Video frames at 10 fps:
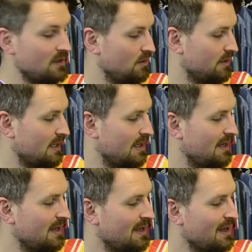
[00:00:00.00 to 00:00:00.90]
old
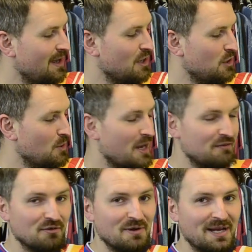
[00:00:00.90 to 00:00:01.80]

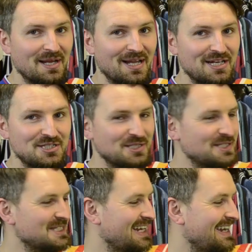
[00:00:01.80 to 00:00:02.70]
UEFA
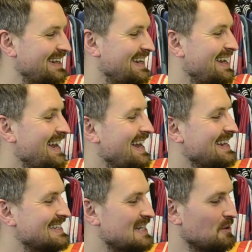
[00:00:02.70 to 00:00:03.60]
regulations.
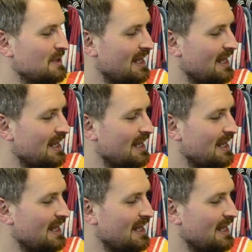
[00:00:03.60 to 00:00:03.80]
There's no,